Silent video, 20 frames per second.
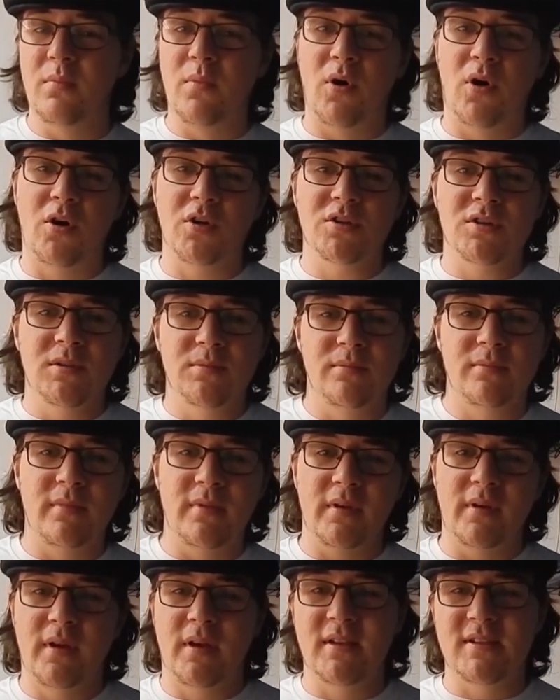awesome
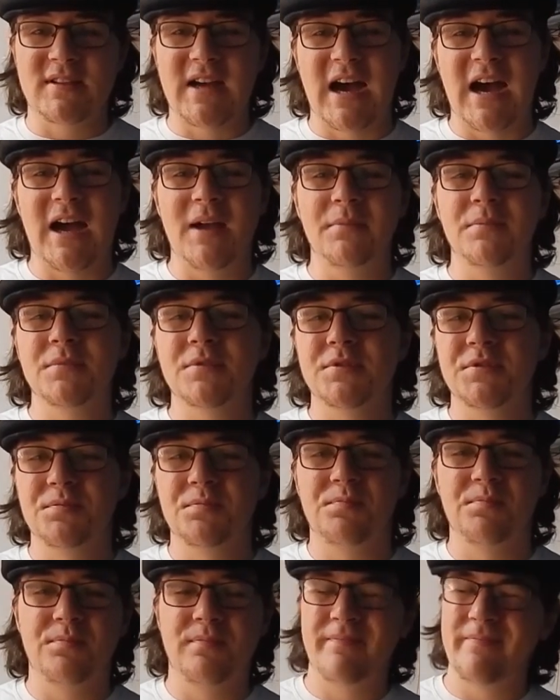at times,
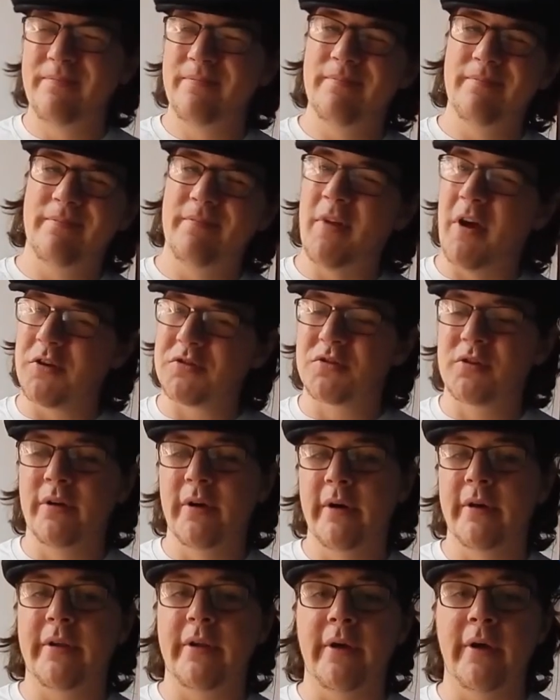not so
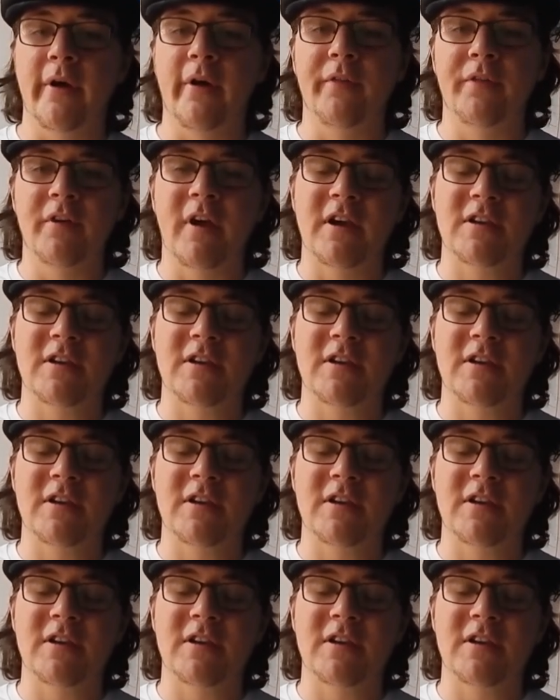good at other